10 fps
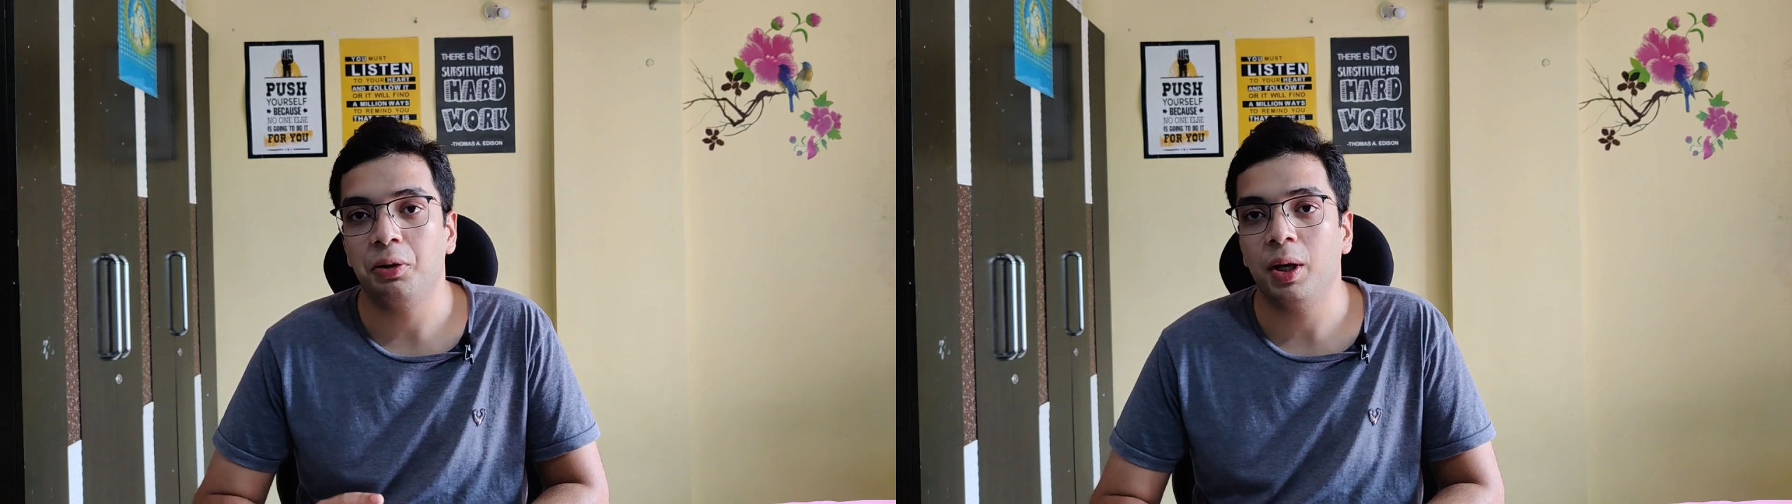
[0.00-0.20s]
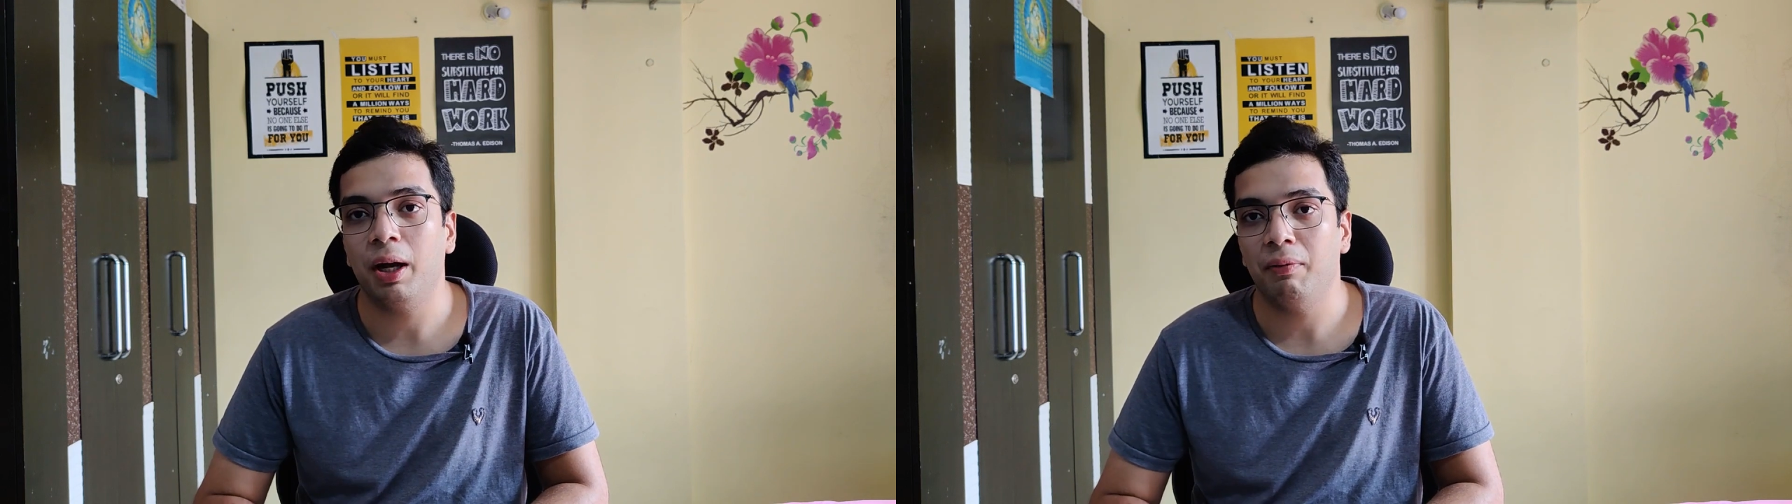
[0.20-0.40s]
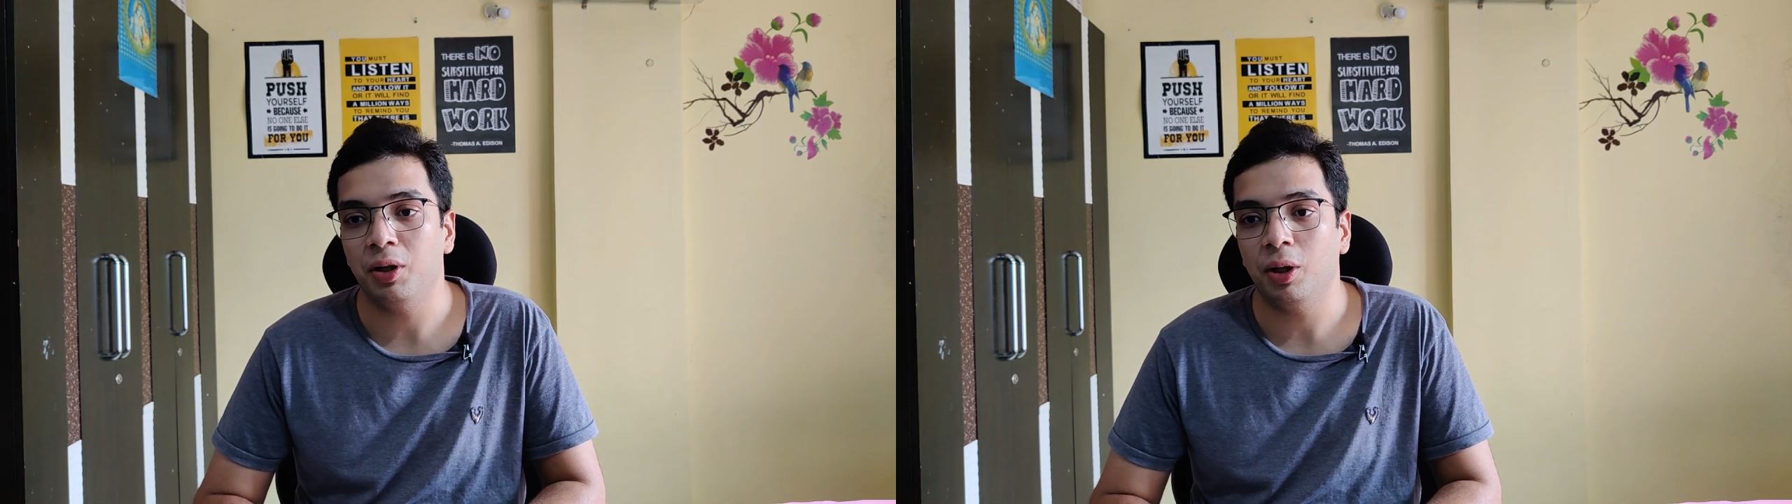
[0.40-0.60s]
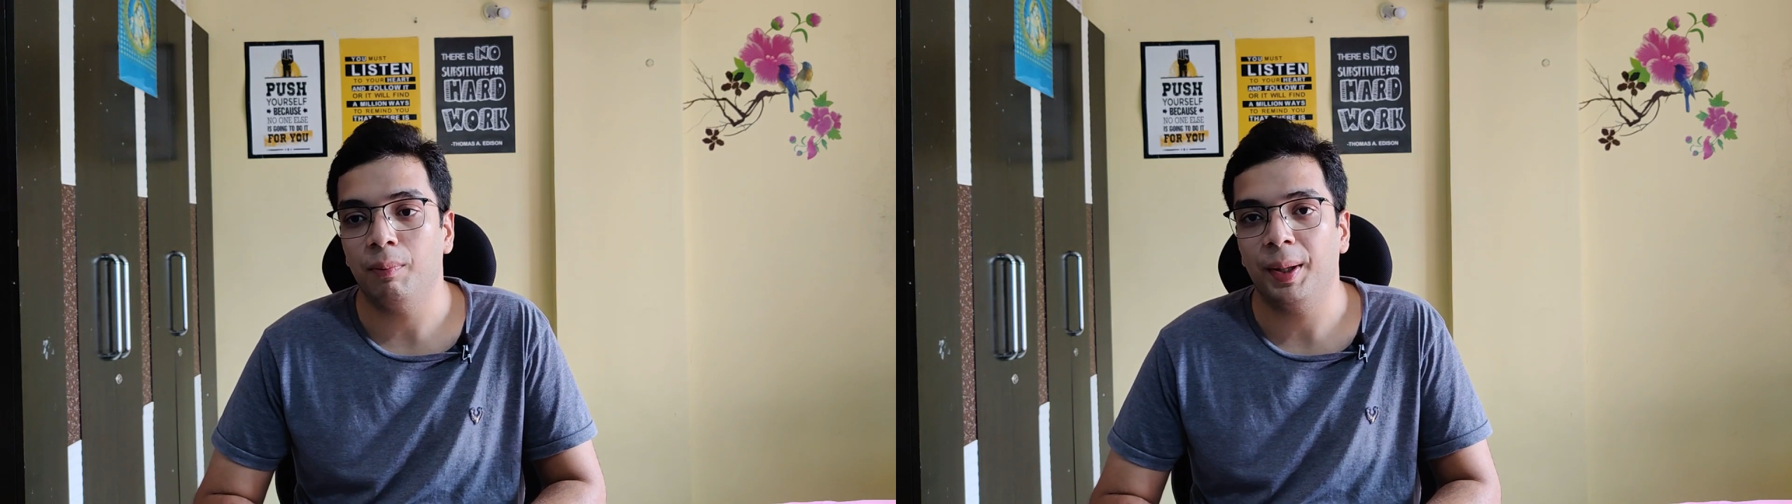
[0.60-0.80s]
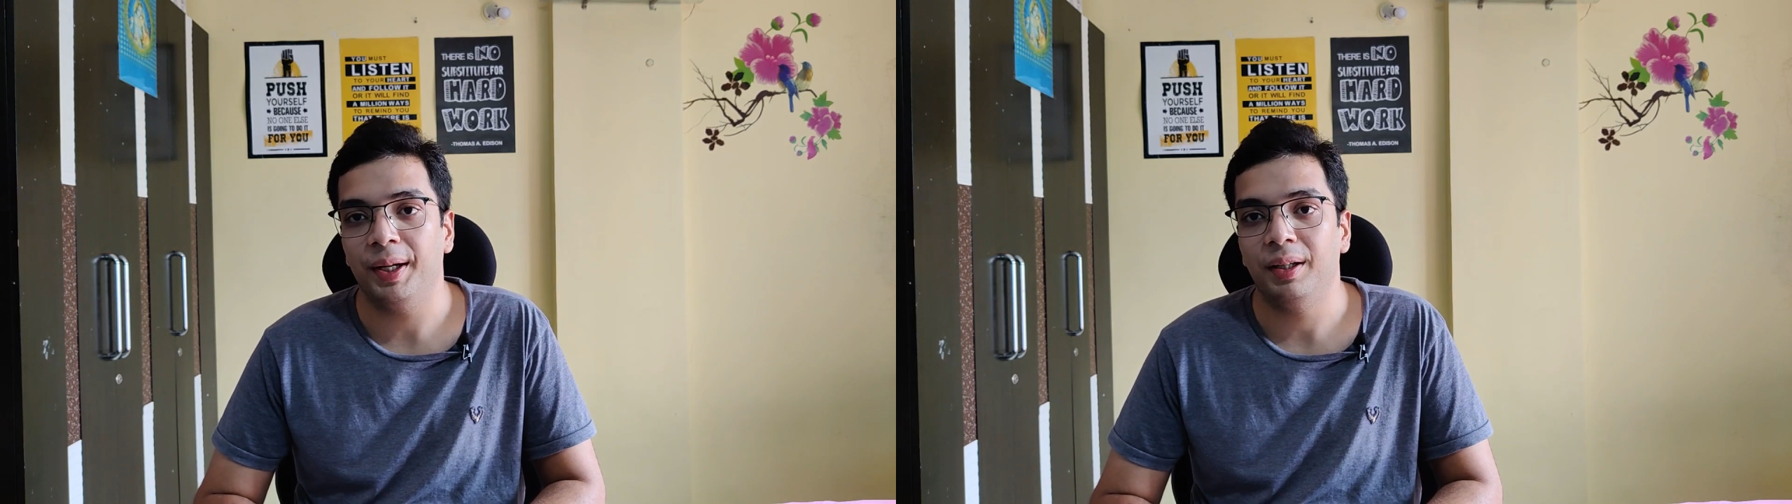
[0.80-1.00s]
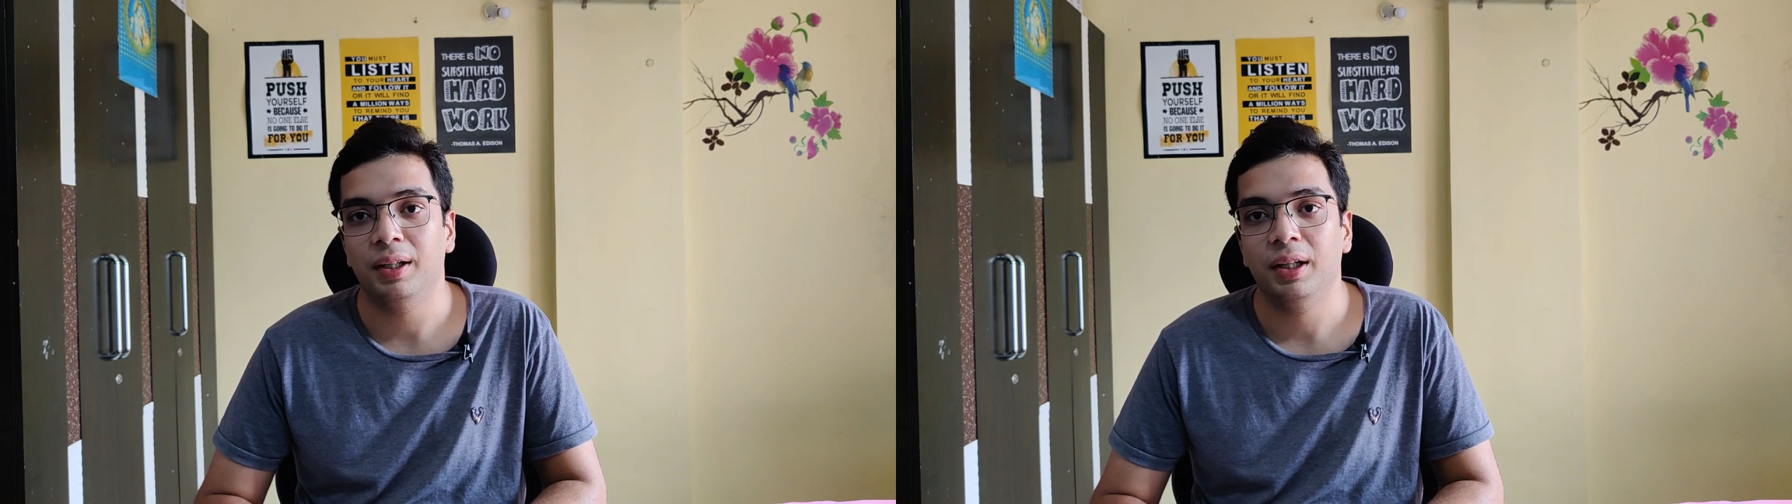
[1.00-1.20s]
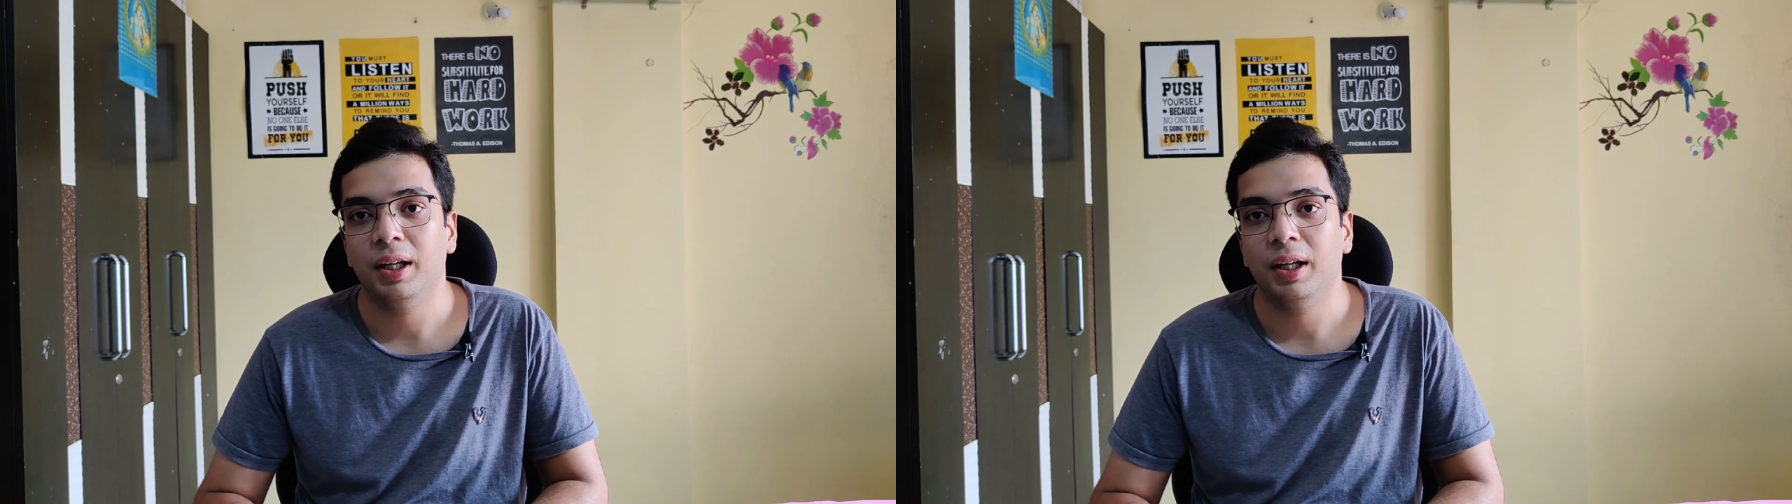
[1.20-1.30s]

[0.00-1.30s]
that you have in your mind.